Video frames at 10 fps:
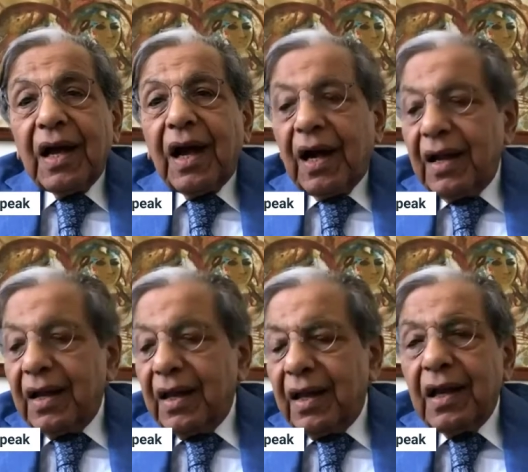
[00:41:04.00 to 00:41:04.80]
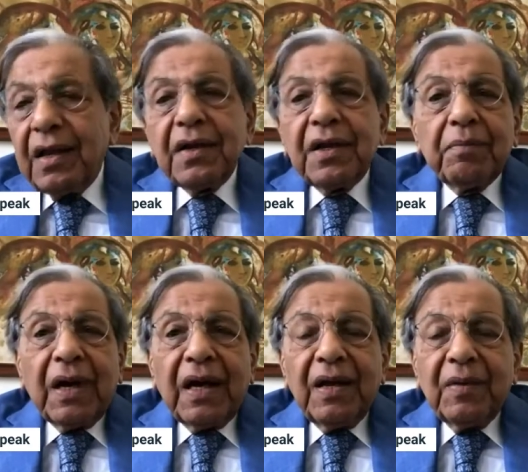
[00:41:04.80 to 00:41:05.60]
I ended
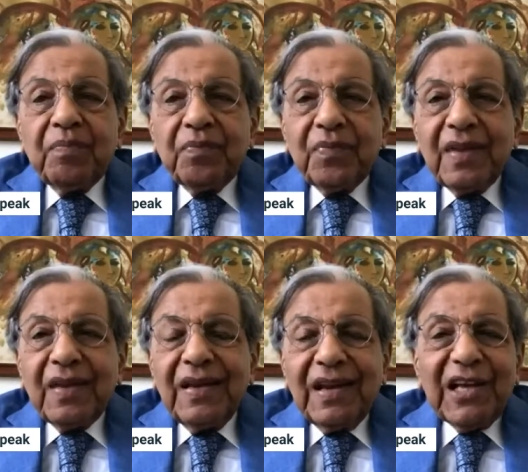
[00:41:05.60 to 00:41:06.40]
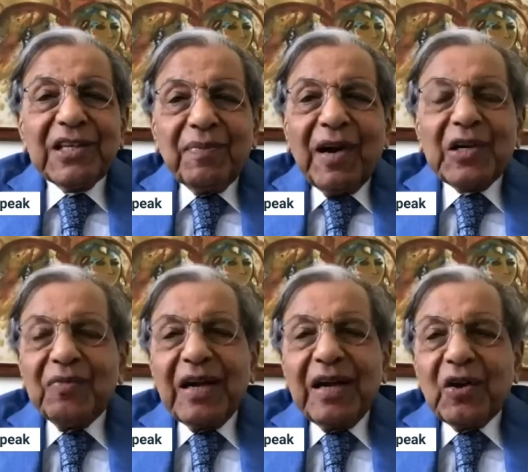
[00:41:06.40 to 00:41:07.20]
my last part of
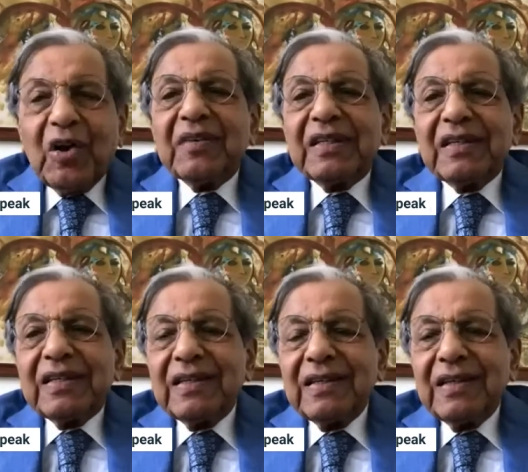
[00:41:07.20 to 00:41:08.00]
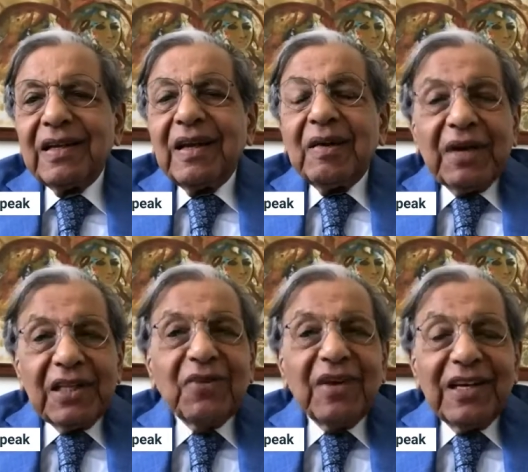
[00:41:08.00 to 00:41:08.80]
my comment. By
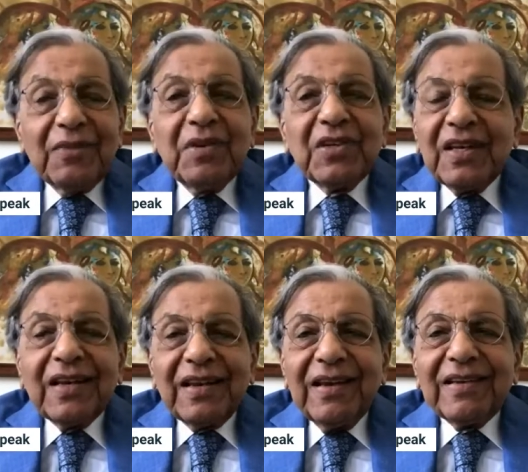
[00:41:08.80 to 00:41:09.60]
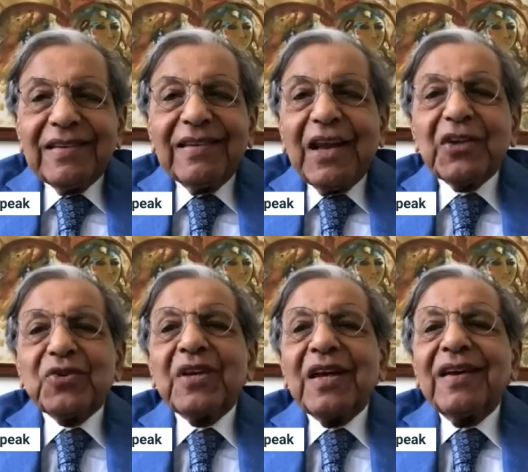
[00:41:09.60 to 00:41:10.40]
the way, let me say, it's nice
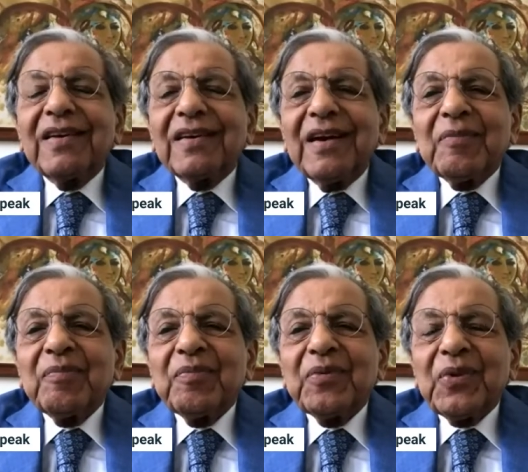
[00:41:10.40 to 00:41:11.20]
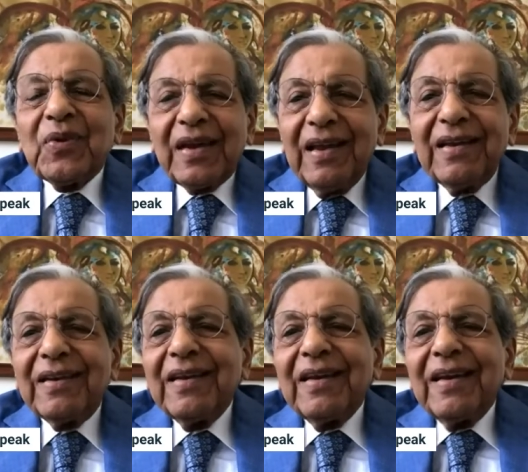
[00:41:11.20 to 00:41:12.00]
to hear you
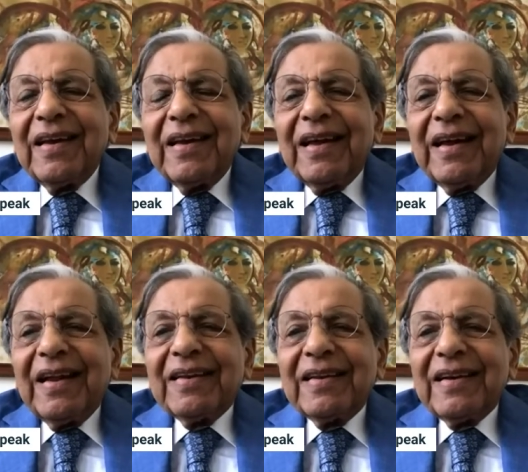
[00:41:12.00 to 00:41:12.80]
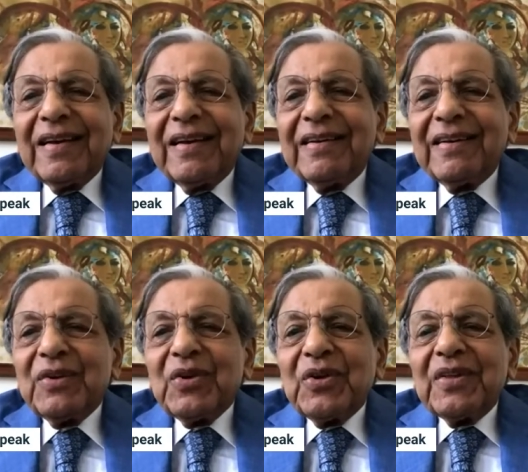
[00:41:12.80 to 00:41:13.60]
again. And
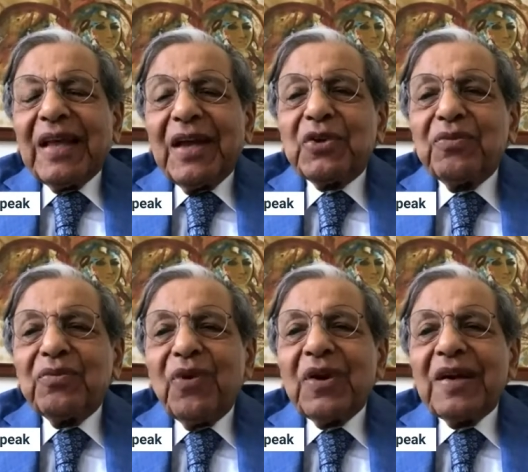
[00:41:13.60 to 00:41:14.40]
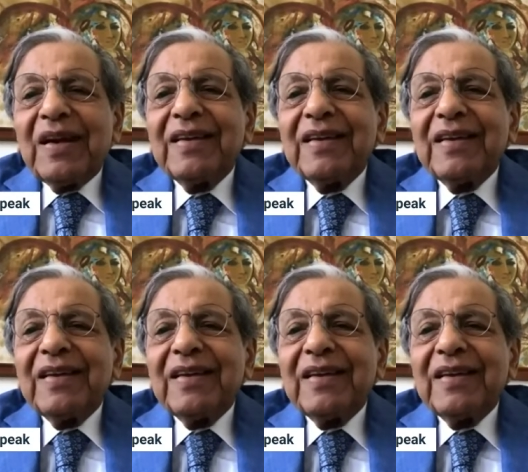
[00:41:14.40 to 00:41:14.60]
thank you for